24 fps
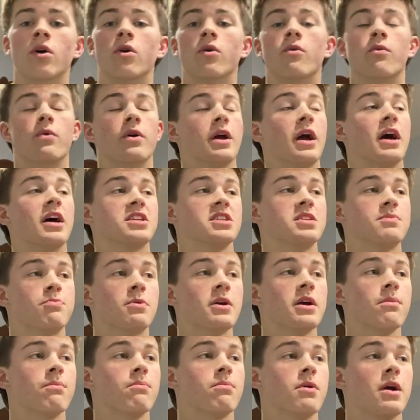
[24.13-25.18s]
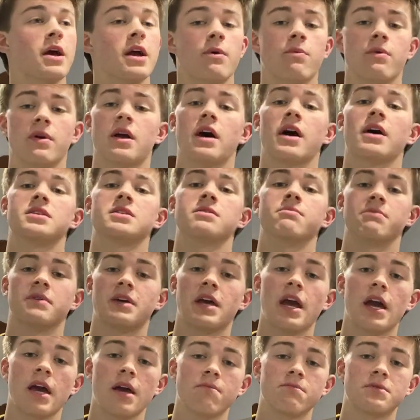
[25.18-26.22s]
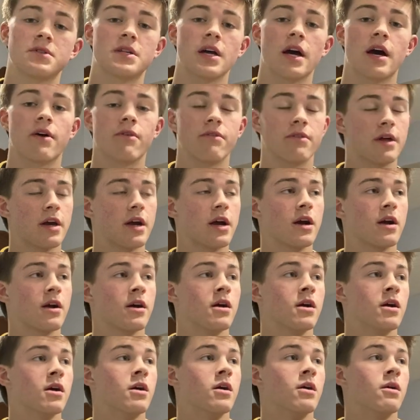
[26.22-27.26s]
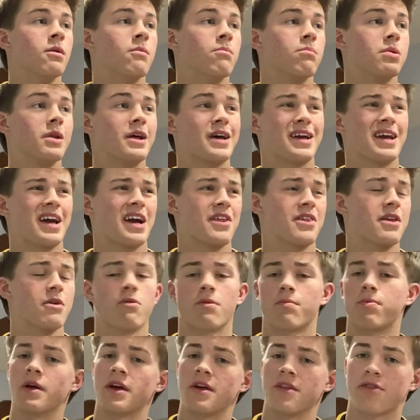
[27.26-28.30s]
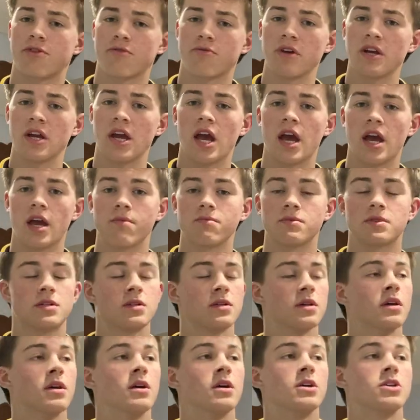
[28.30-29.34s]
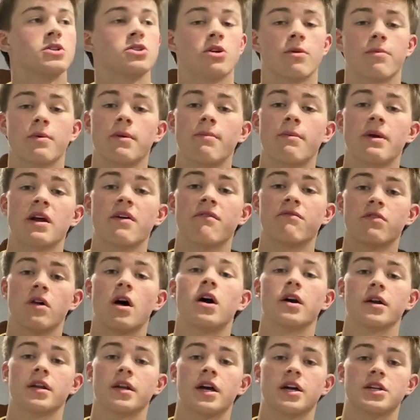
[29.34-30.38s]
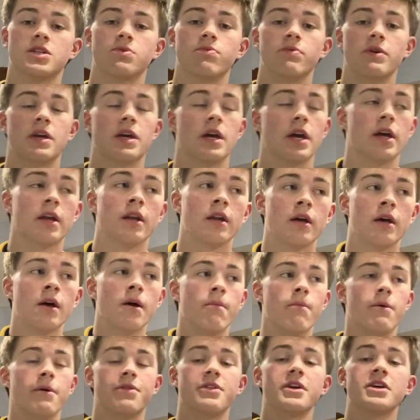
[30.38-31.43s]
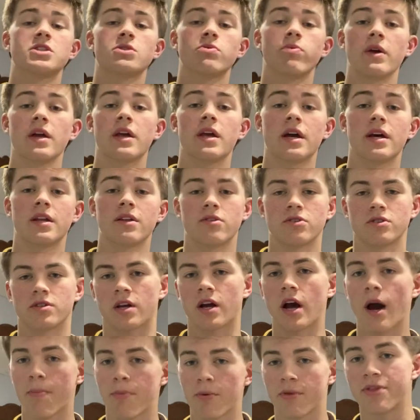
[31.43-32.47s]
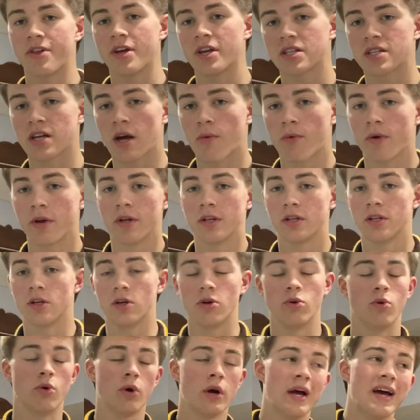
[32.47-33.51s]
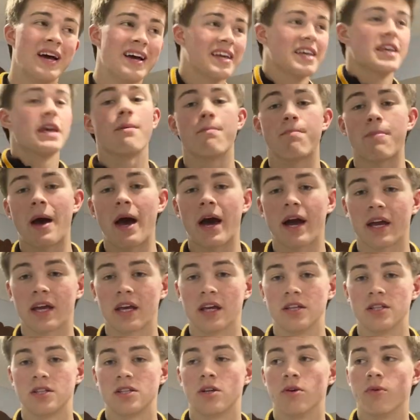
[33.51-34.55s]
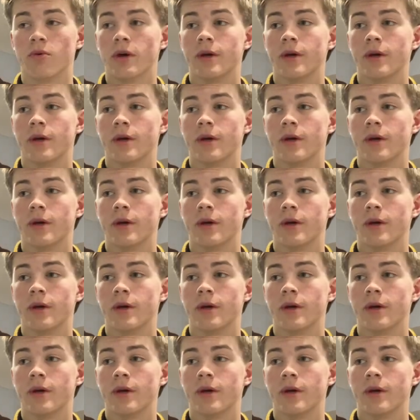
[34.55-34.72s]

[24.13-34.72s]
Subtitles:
We got spring break, we got some games down there playing. I think we're playing 3 games. So I'm going to make a vlog next weekend, but this weekend there's a couple things I want to do, get back into